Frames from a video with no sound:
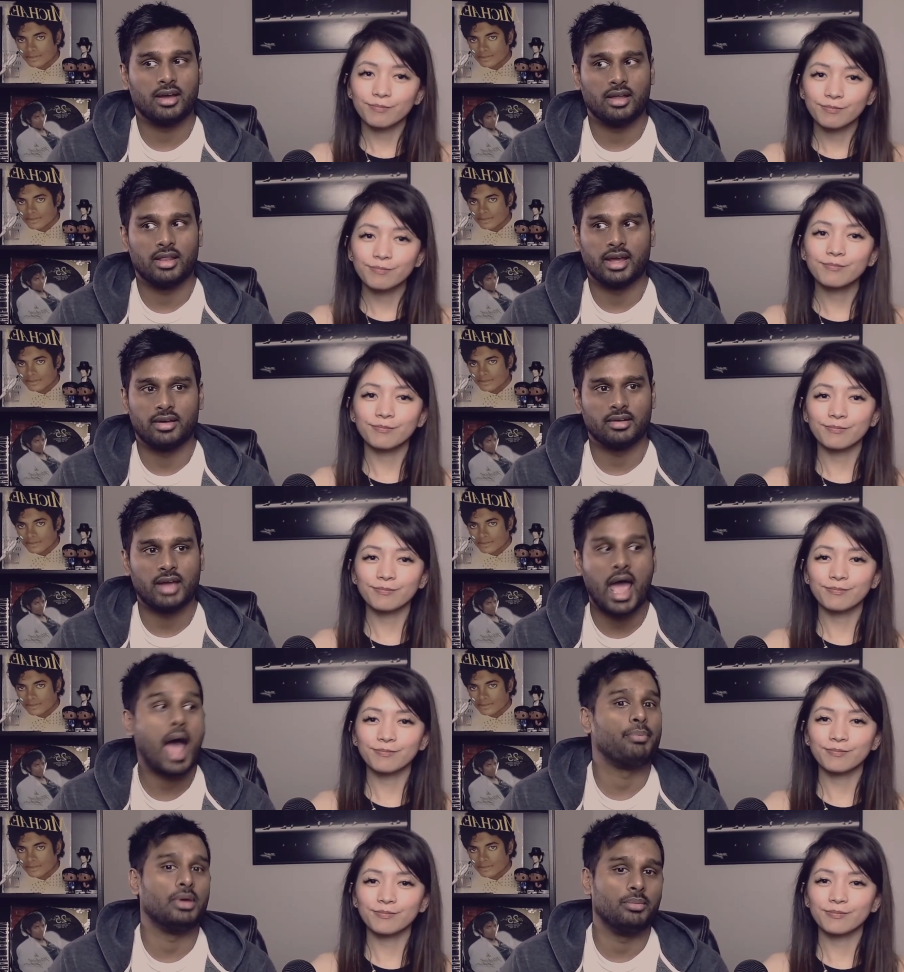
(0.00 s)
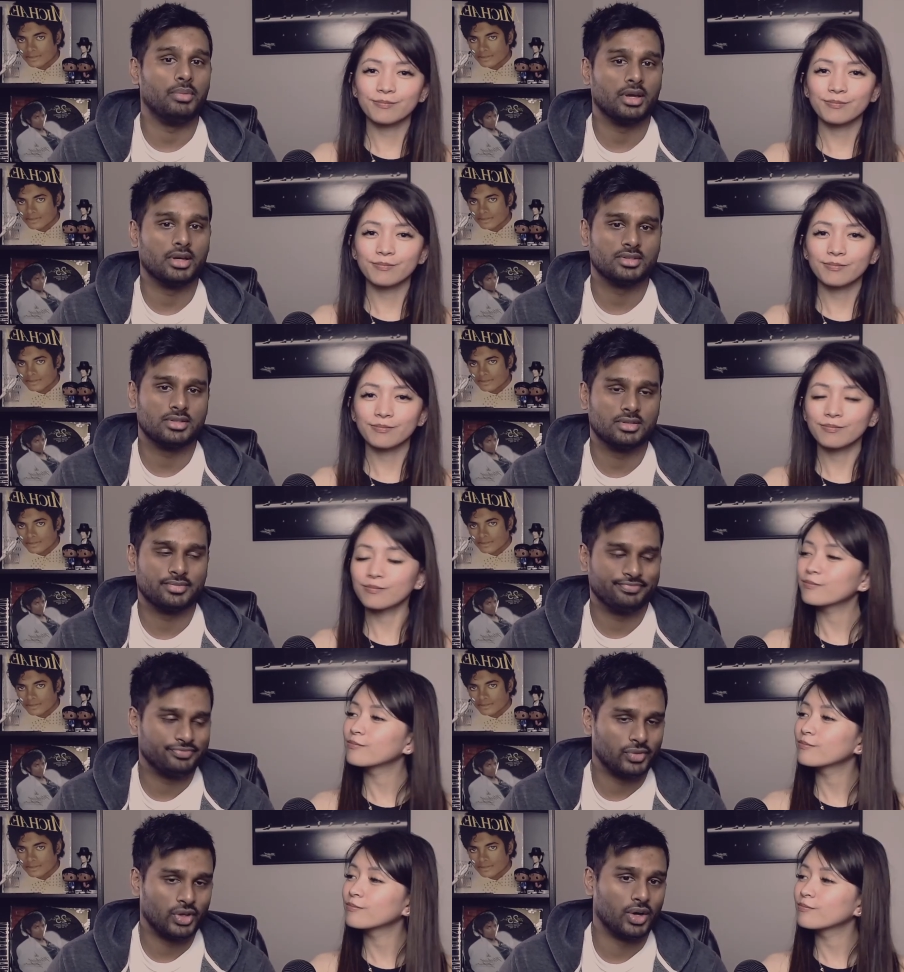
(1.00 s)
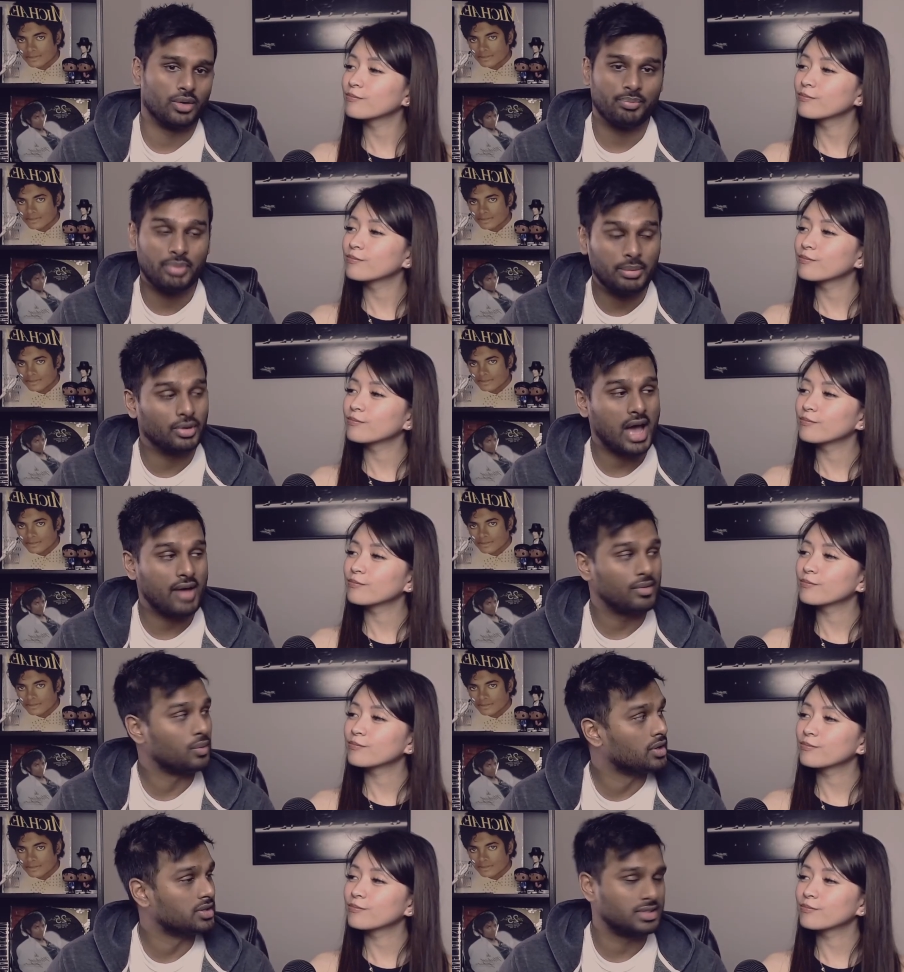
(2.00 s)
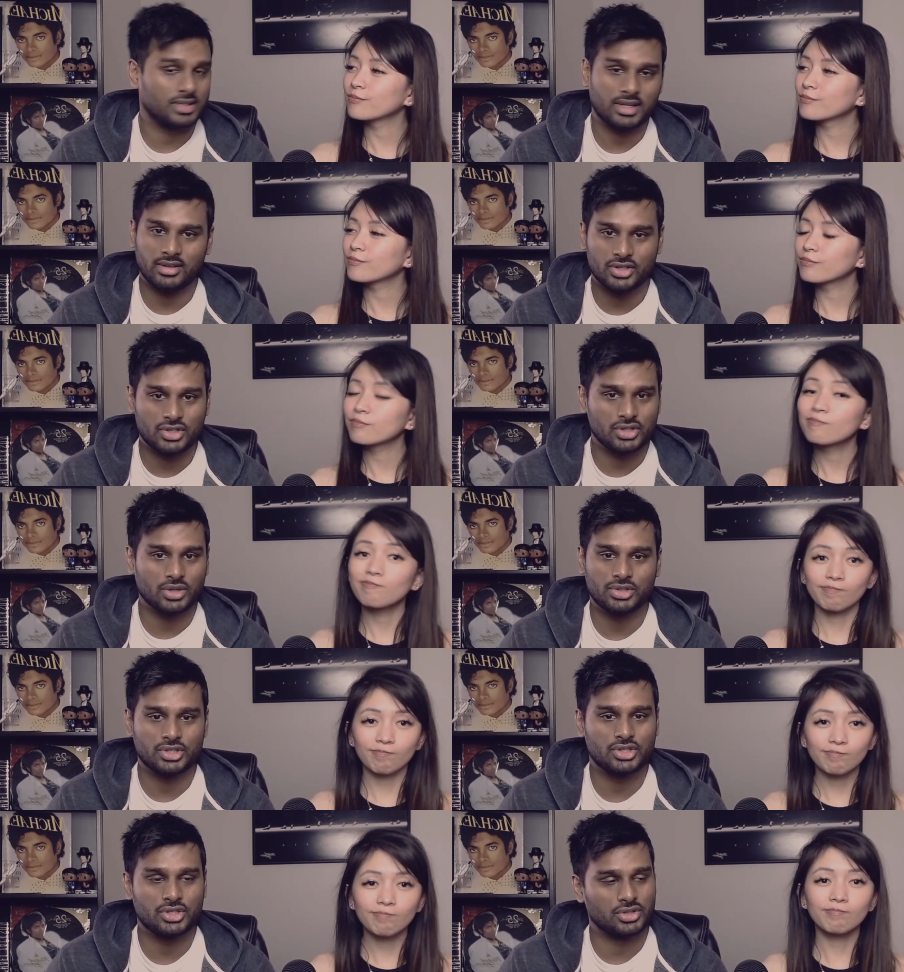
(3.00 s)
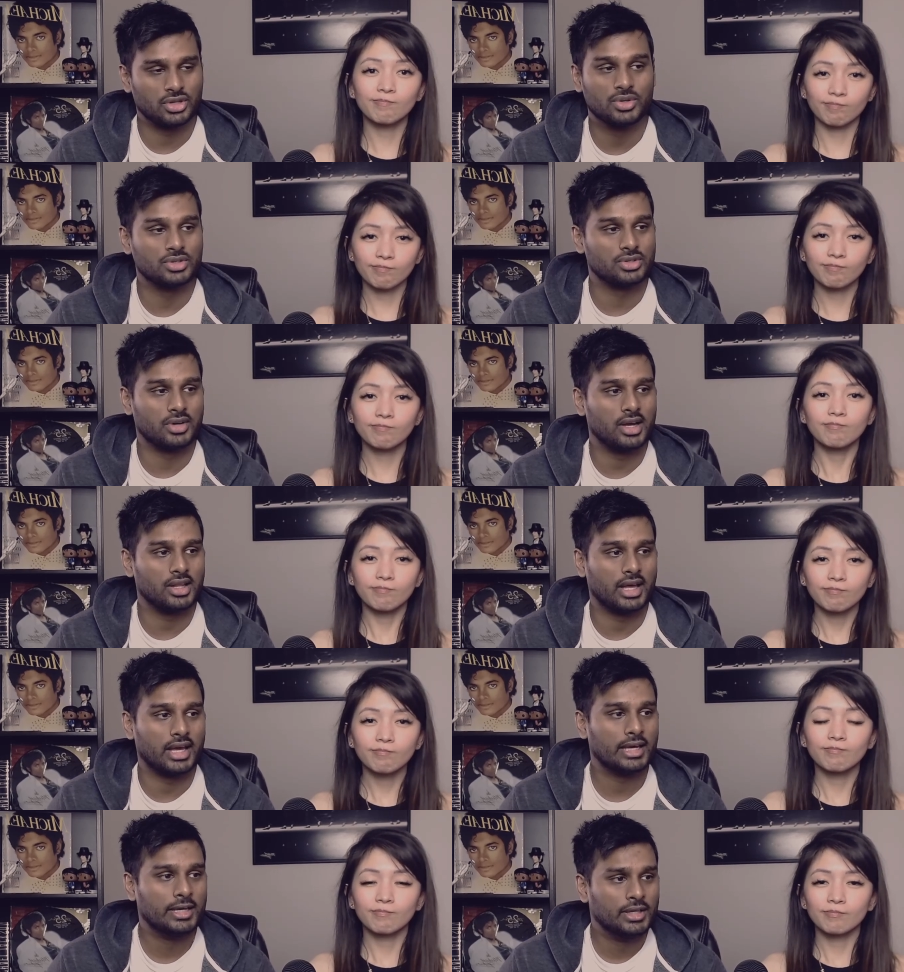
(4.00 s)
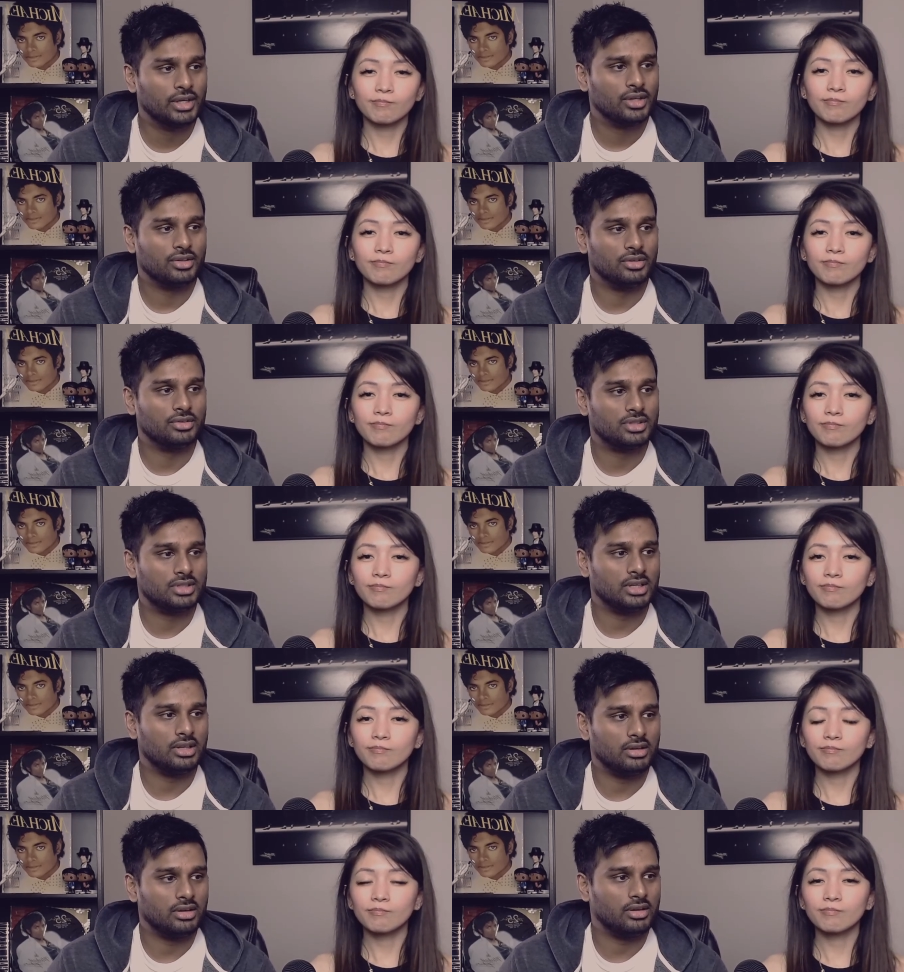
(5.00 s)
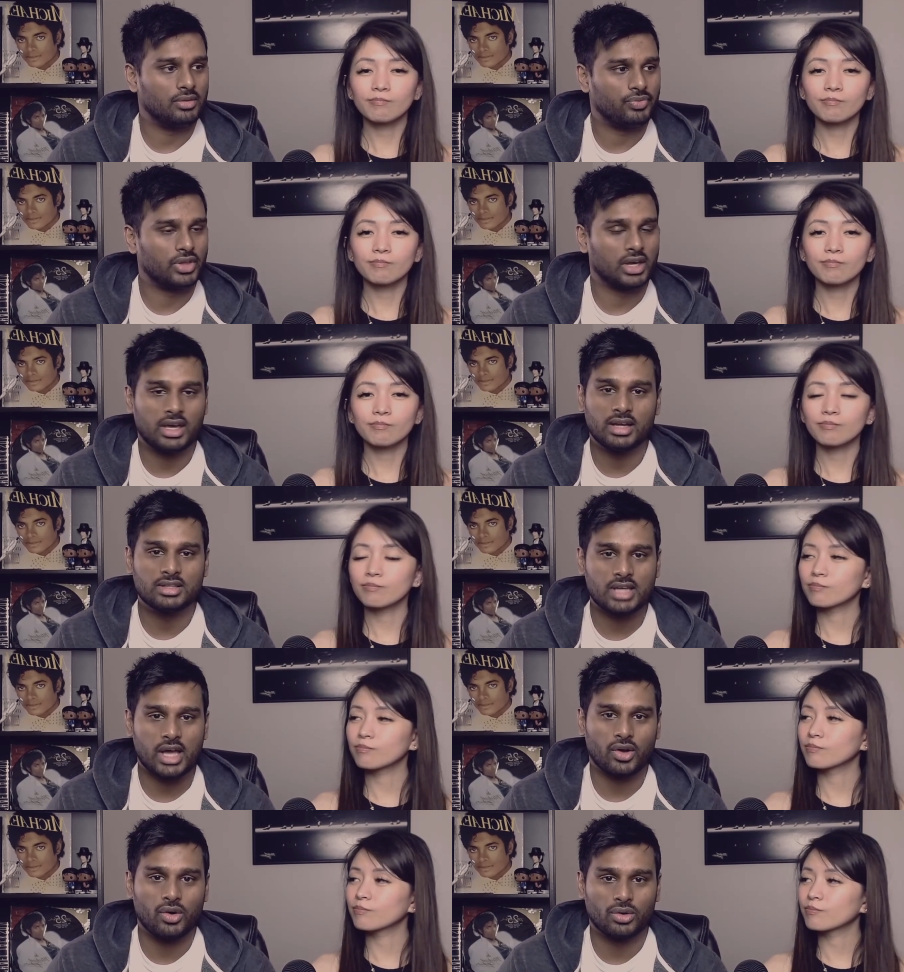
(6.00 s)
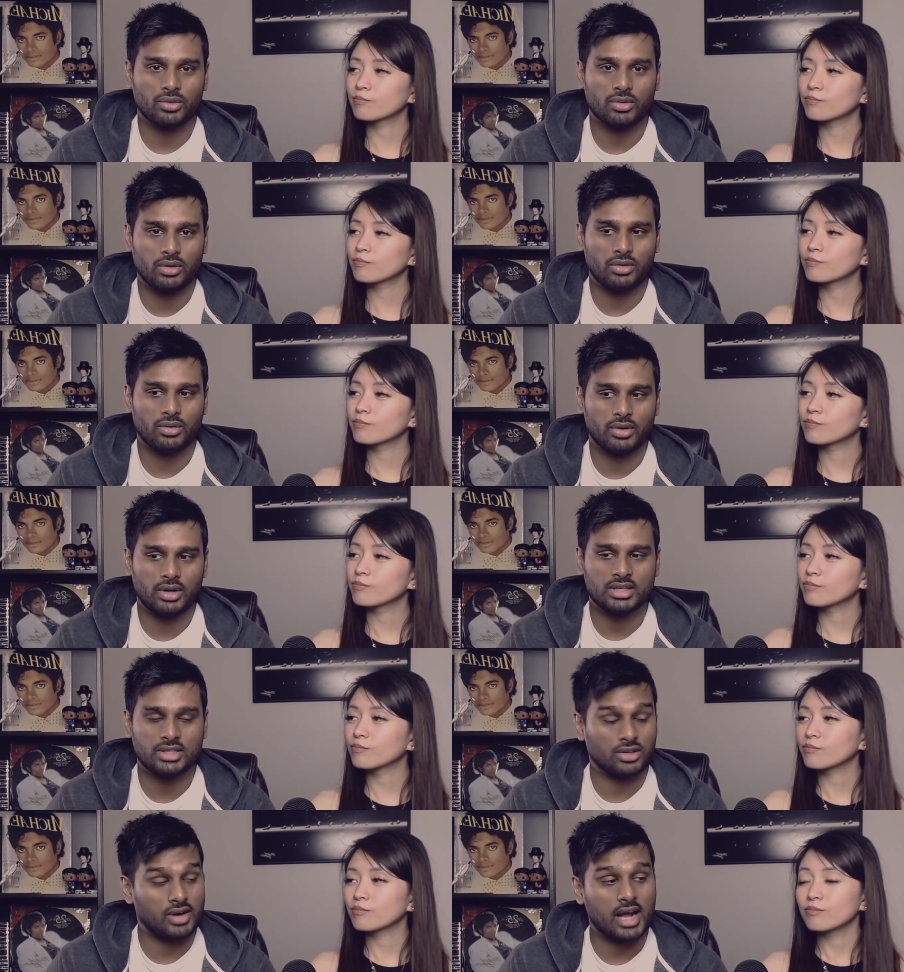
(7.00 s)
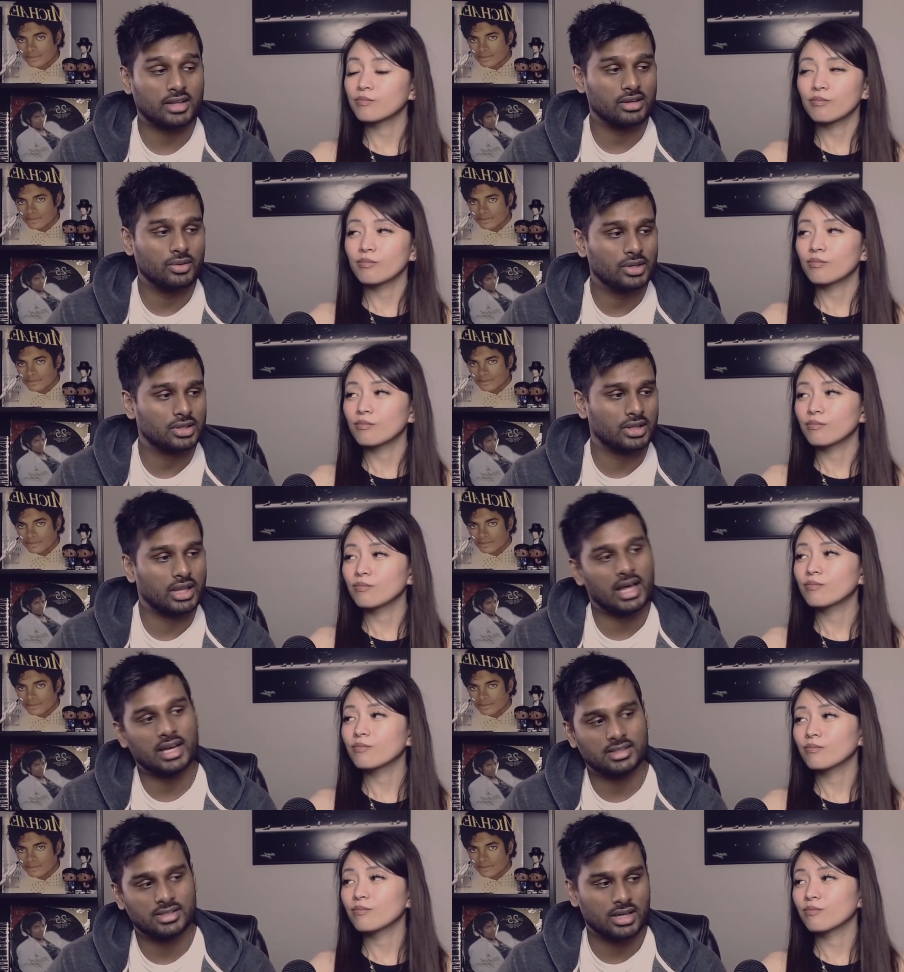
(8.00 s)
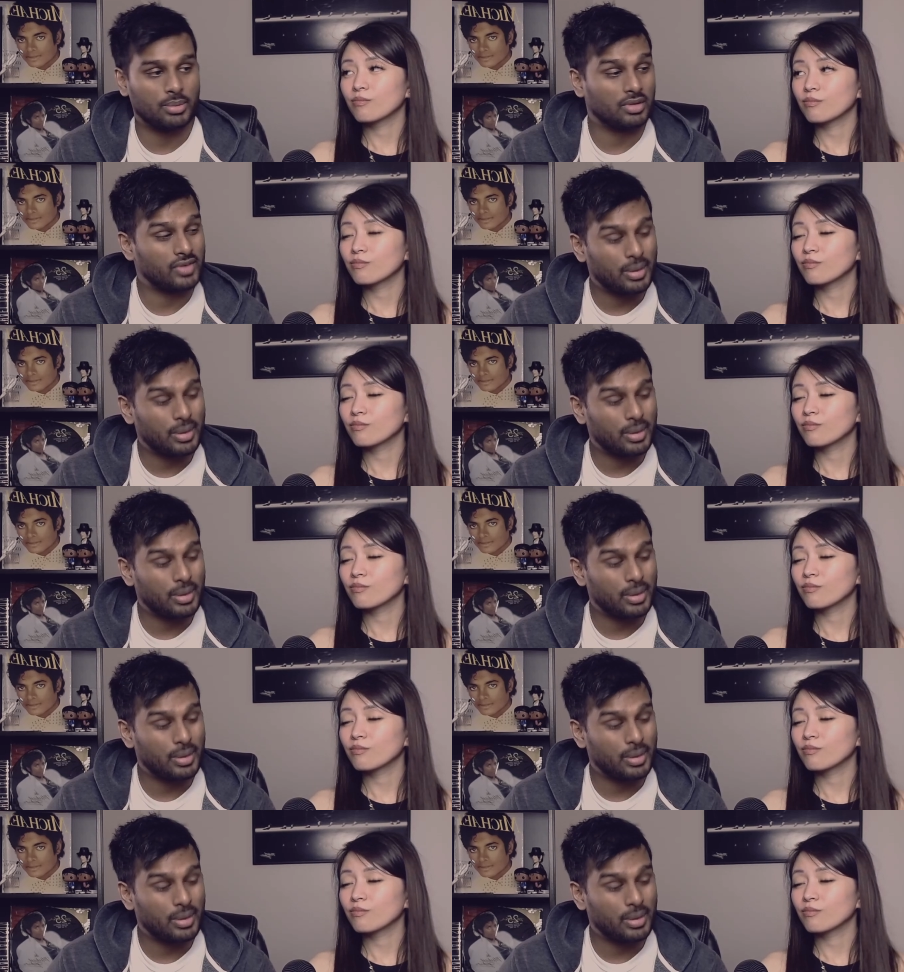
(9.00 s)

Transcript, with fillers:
Speaker 1: like happy because you know, people have it worse. And this show just shows, right? Like you see the kids that Kotaro is interacting with in the last couple of